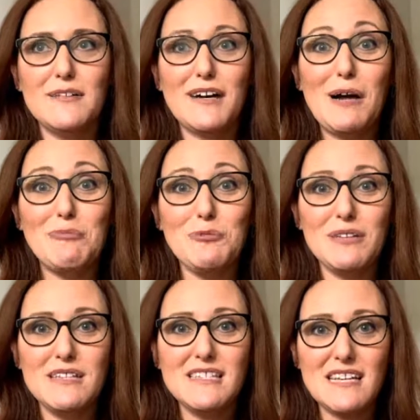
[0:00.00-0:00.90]
coupled
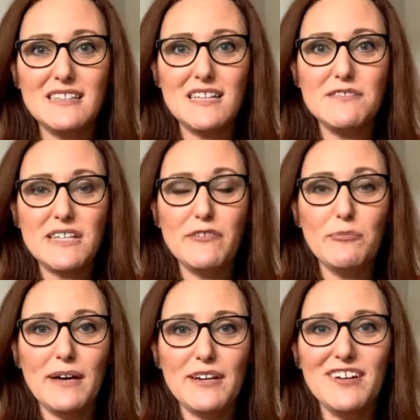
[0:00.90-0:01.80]
with incentives, even
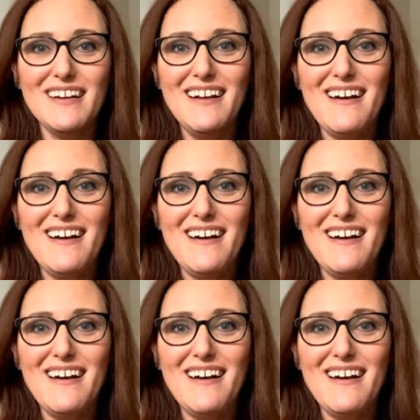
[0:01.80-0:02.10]
better.